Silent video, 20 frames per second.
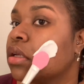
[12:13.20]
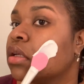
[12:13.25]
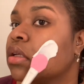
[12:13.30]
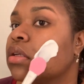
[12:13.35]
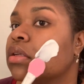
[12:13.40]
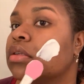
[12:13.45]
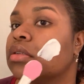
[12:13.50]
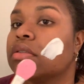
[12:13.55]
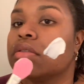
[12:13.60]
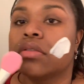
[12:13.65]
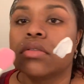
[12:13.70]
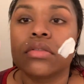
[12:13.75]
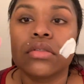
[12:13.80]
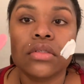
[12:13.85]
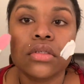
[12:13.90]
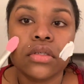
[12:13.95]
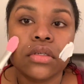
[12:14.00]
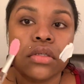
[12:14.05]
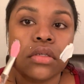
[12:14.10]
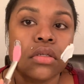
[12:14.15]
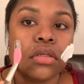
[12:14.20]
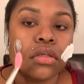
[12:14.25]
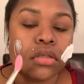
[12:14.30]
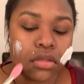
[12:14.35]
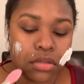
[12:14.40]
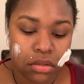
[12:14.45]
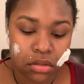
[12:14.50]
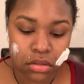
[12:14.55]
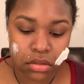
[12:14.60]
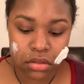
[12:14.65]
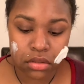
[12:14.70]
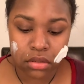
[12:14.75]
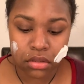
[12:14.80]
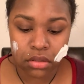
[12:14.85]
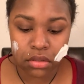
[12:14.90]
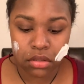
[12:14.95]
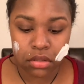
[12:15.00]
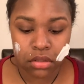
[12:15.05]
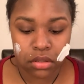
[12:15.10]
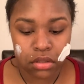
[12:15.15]
And
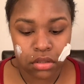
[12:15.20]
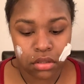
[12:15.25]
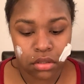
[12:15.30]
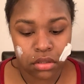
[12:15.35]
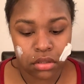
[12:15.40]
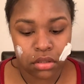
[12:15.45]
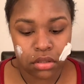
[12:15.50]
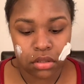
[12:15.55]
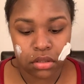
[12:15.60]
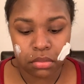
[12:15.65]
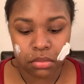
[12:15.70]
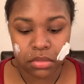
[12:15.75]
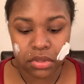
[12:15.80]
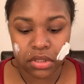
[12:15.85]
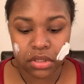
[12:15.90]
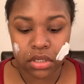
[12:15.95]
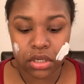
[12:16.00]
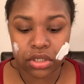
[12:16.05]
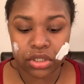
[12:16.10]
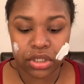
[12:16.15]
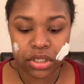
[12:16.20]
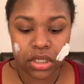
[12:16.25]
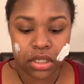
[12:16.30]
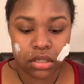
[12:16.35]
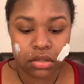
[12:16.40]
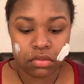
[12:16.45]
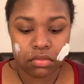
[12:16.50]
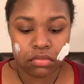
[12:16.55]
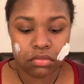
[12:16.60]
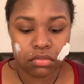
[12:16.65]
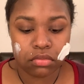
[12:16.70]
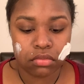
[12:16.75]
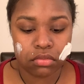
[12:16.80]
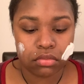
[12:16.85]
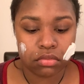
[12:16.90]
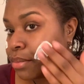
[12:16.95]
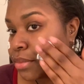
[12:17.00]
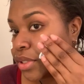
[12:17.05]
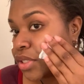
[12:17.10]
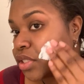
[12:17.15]
massage it in.
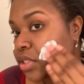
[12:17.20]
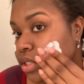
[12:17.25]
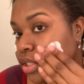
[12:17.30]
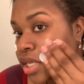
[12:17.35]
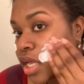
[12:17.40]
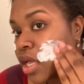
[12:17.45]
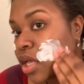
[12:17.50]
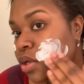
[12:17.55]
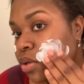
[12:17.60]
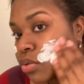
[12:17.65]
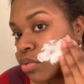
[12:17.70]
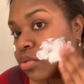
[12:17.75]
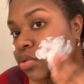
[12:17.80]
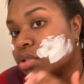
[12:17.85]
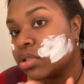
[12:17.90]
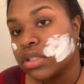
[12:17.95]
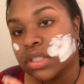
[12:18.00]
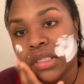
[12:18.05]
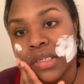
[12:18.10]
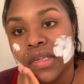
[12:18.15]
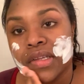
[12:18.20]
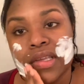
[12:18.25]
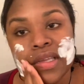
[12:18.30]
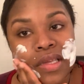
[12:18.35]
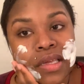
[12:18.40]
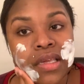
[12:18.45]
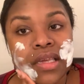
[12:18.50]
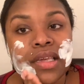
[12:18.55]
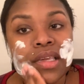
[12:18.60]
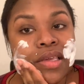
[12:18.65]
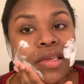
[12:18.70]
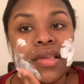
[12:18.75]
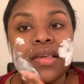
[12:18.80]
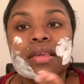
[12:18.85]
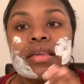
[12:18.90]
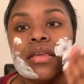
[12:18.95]
Massage it in.